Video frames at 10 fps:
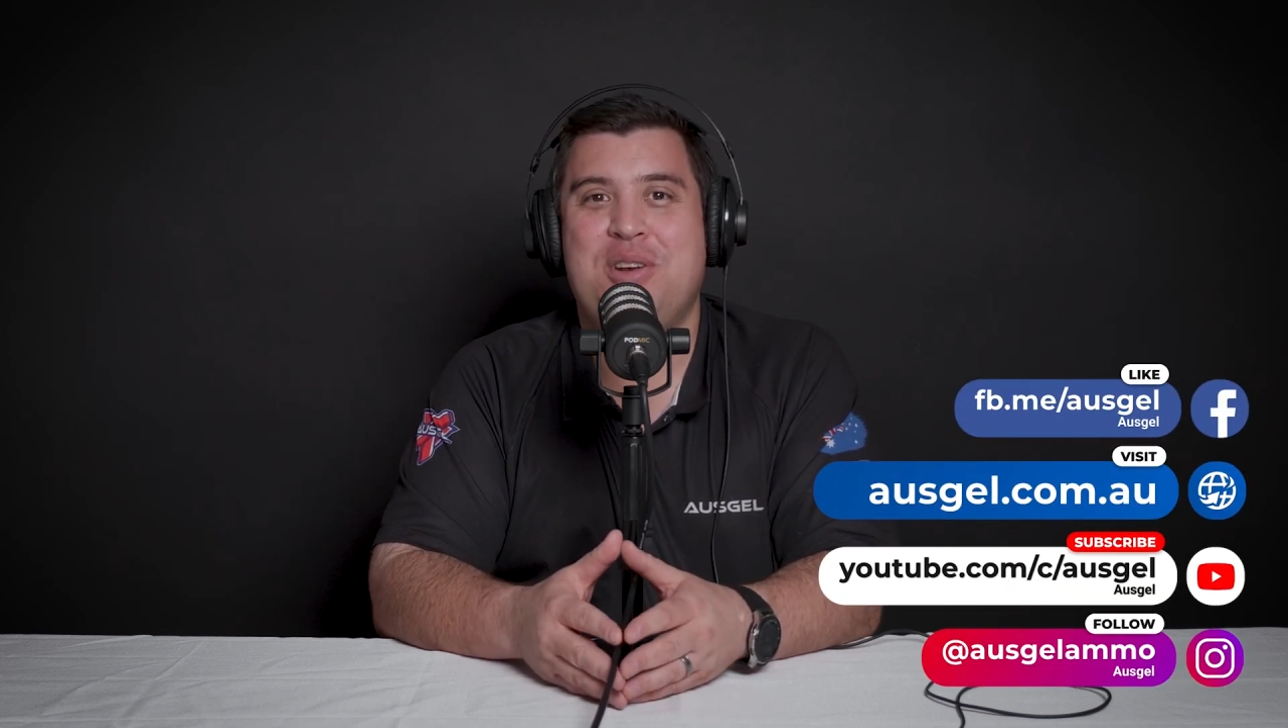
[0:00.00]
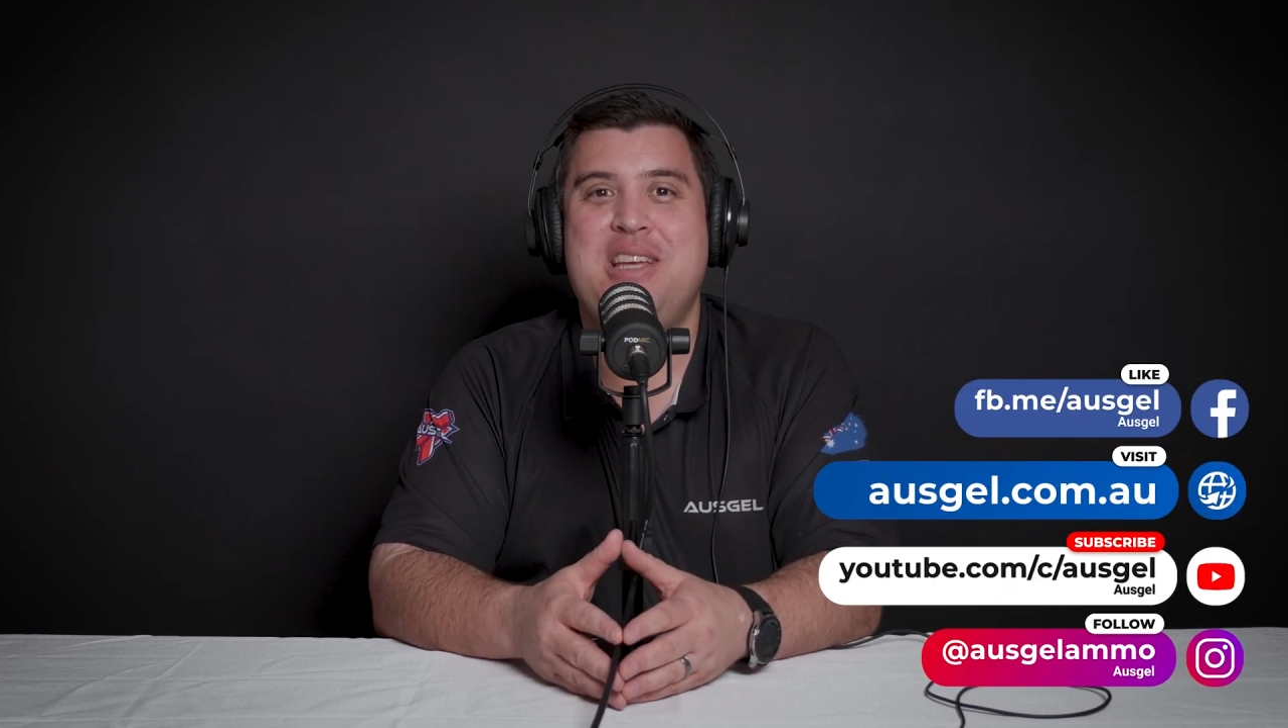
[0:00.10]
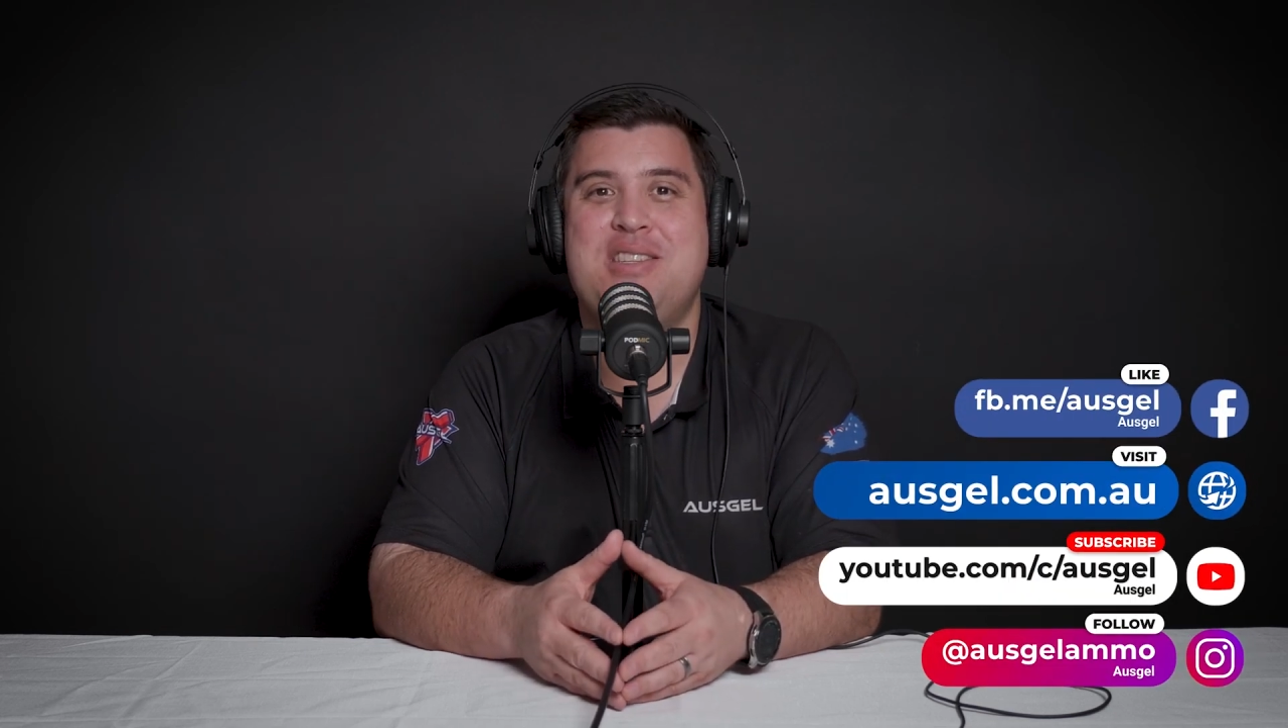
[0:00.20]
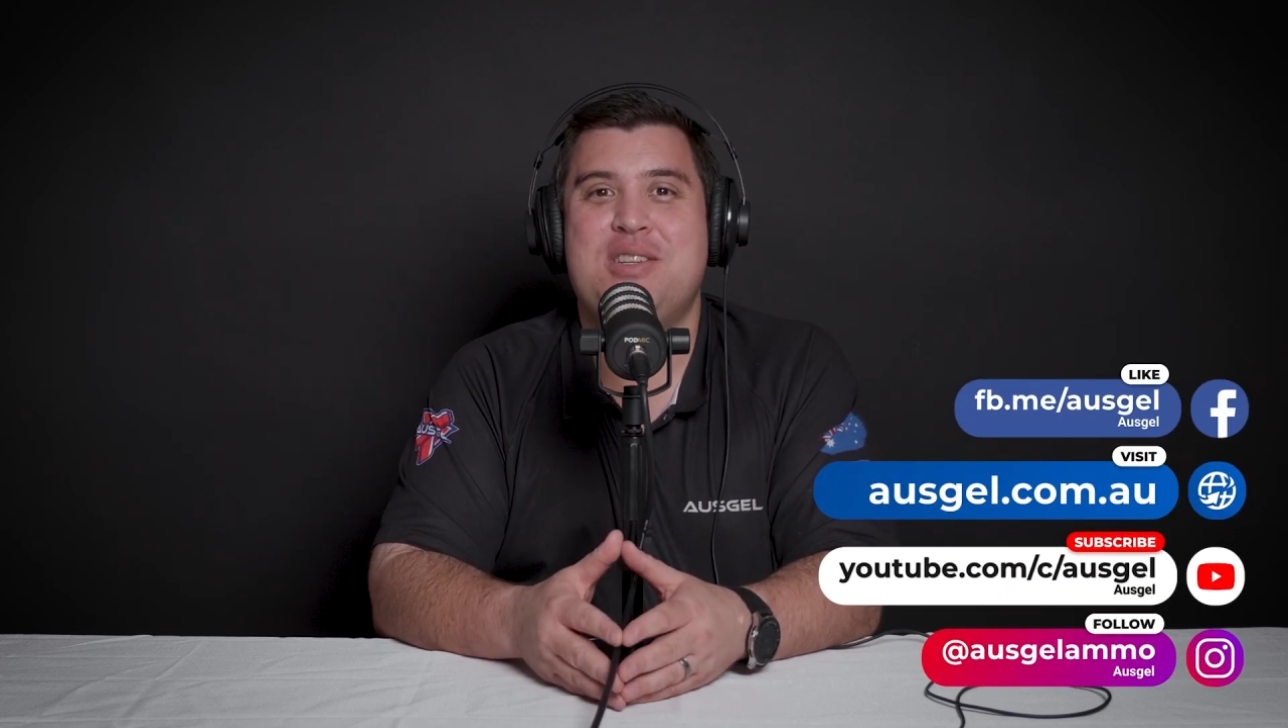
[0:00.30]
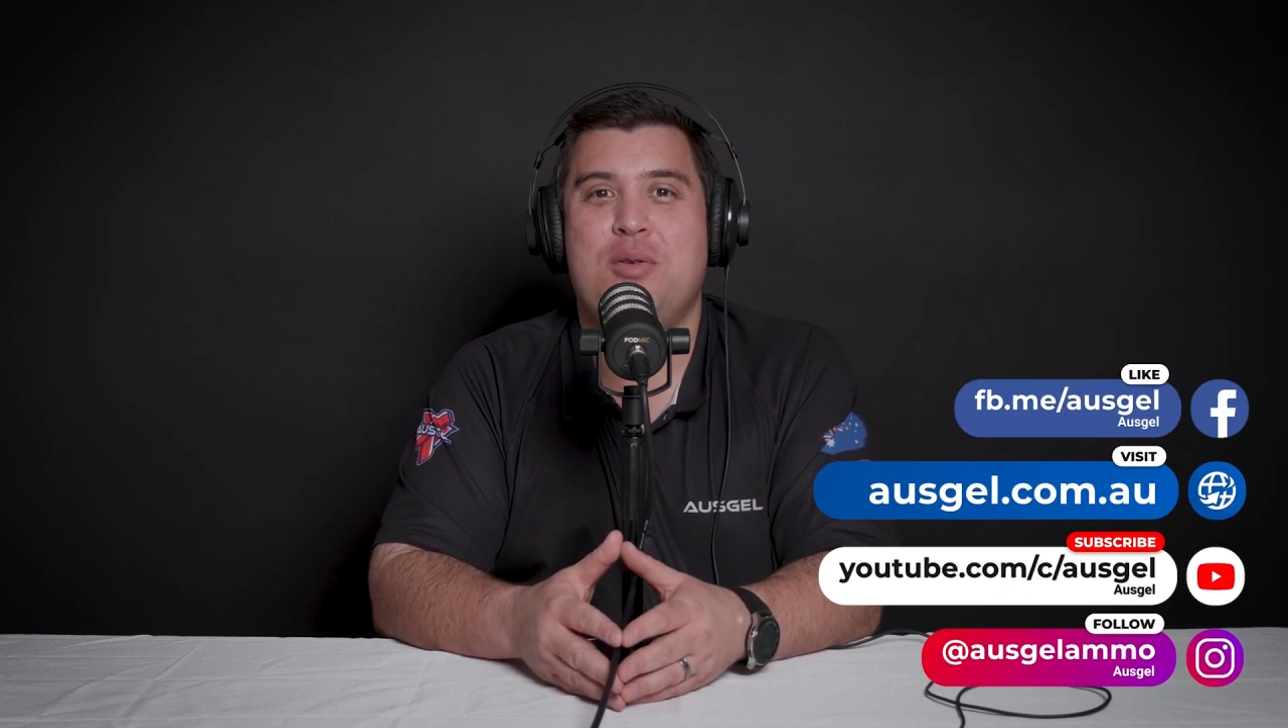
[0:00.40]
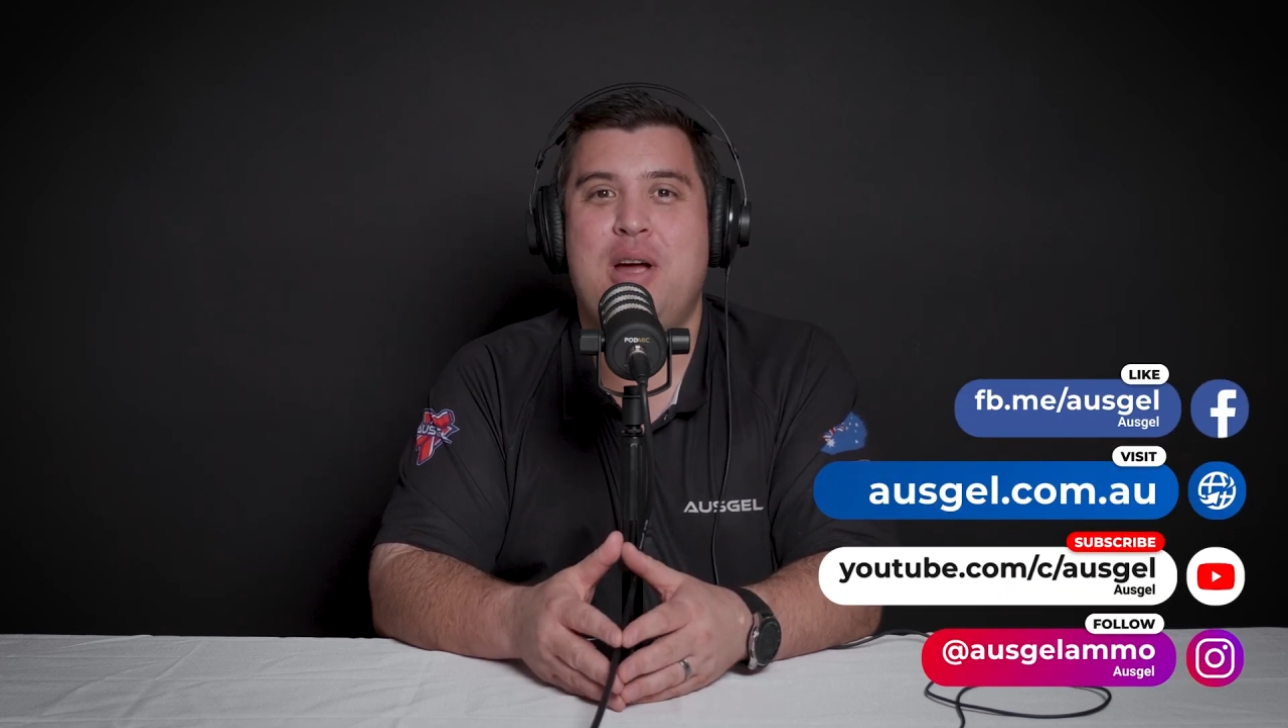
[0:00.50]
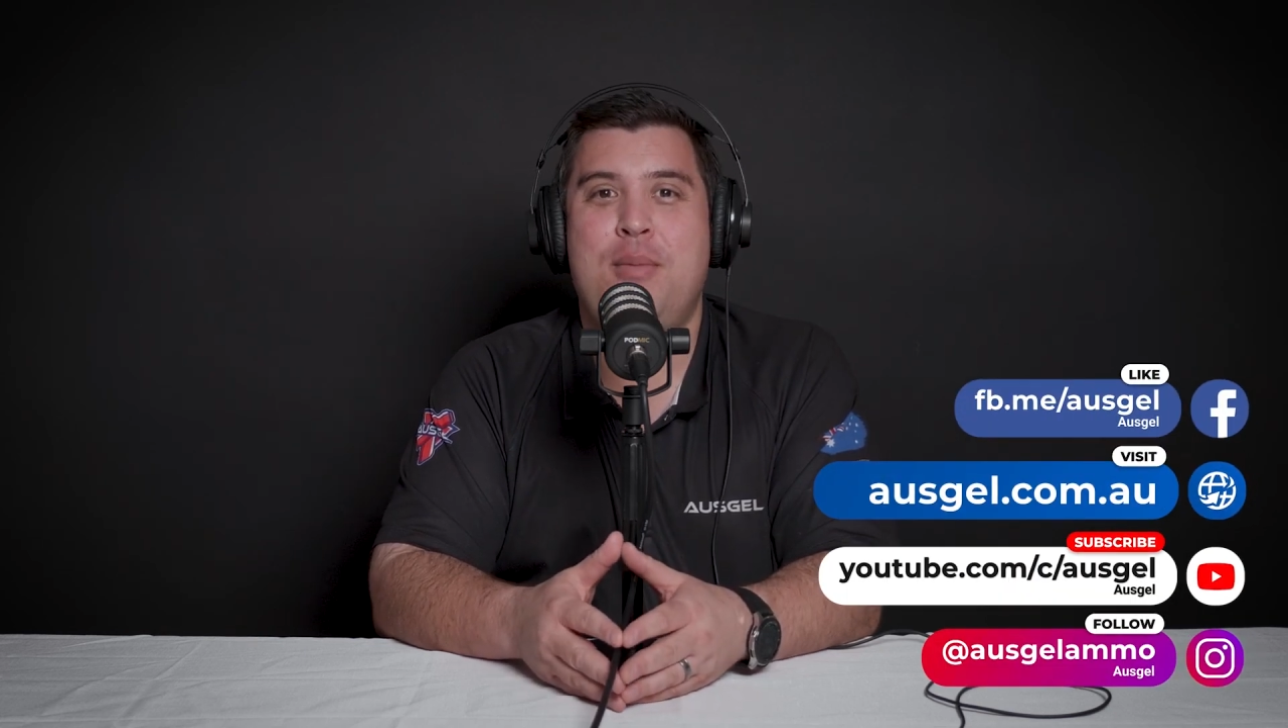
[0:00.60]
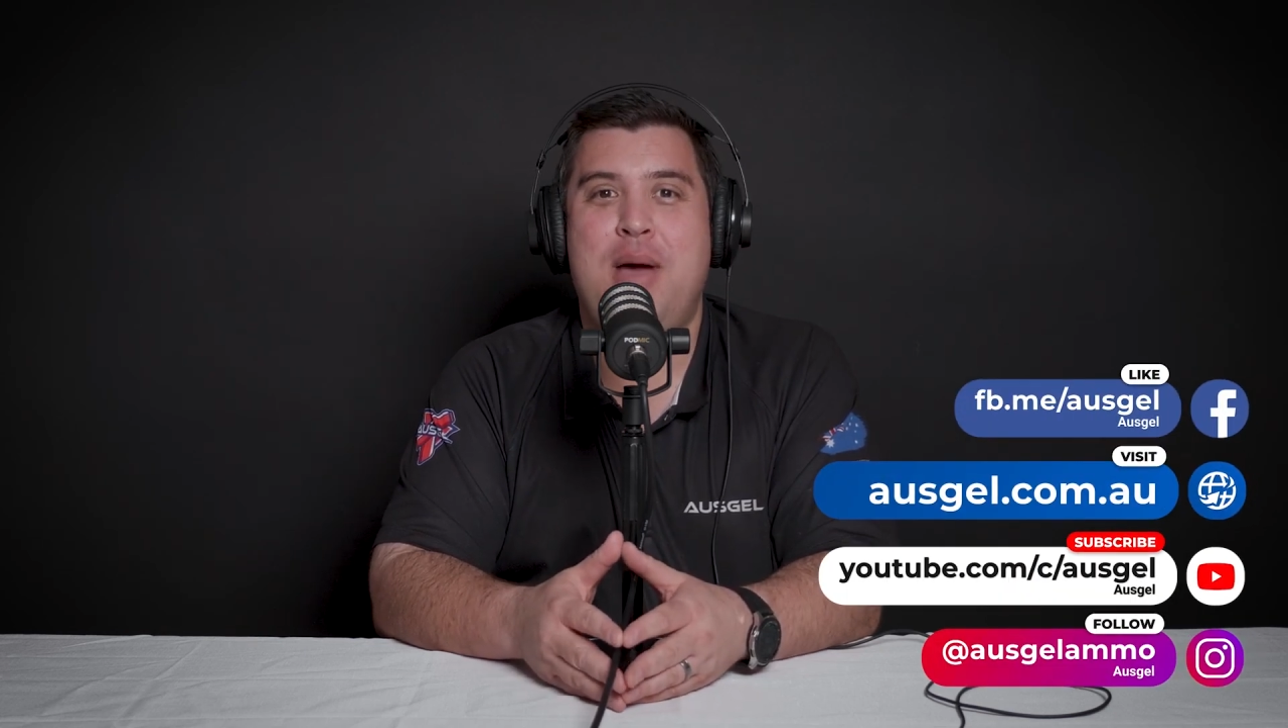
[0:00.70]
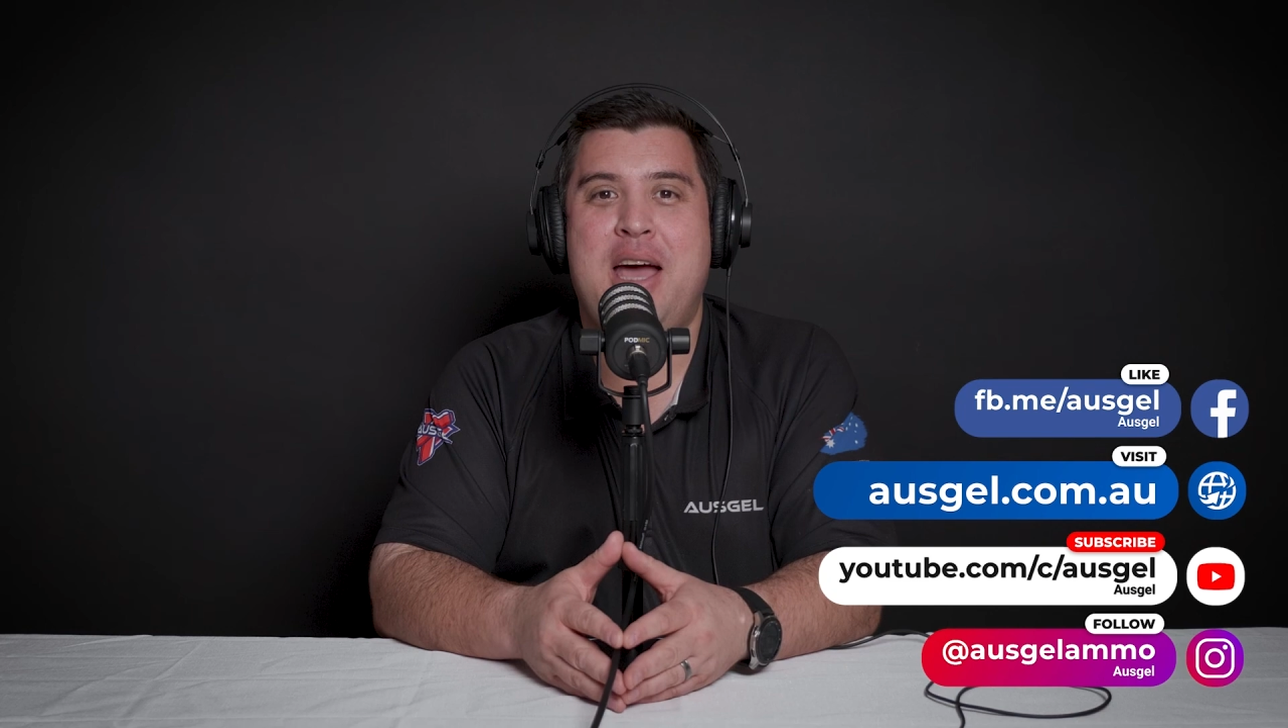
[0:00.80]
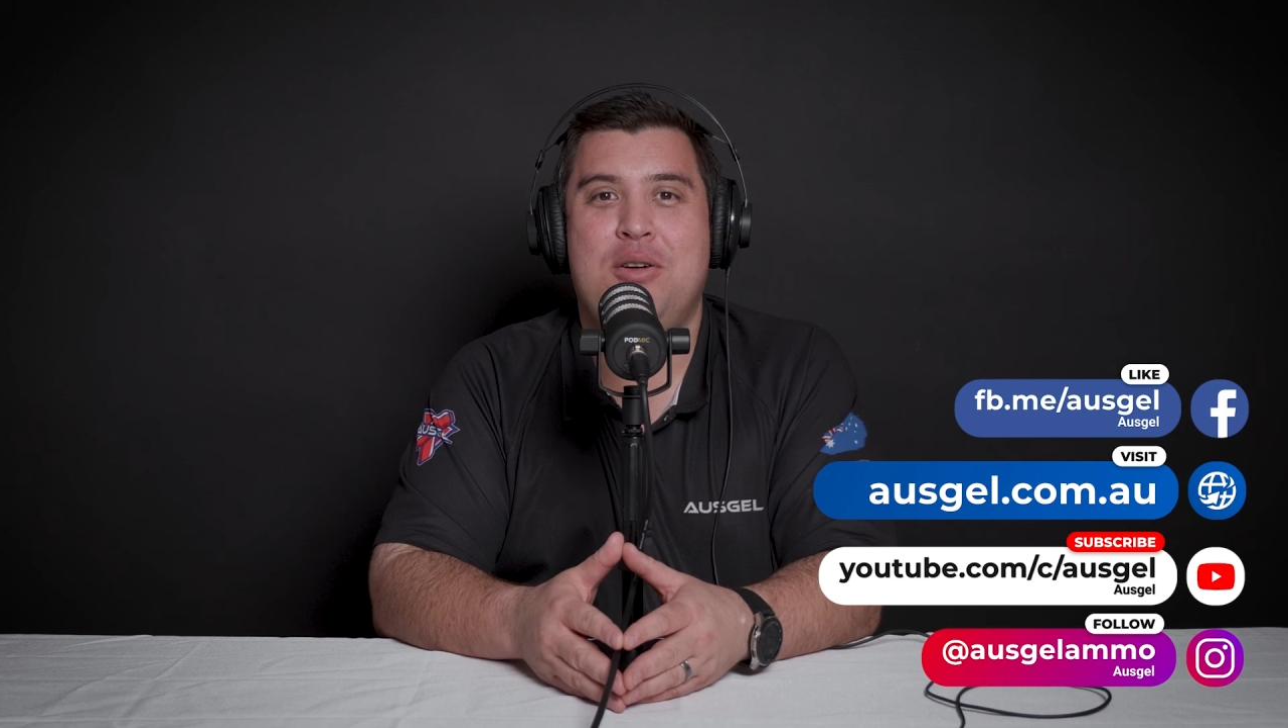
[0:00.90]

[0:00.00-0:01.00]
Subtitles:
Instagram at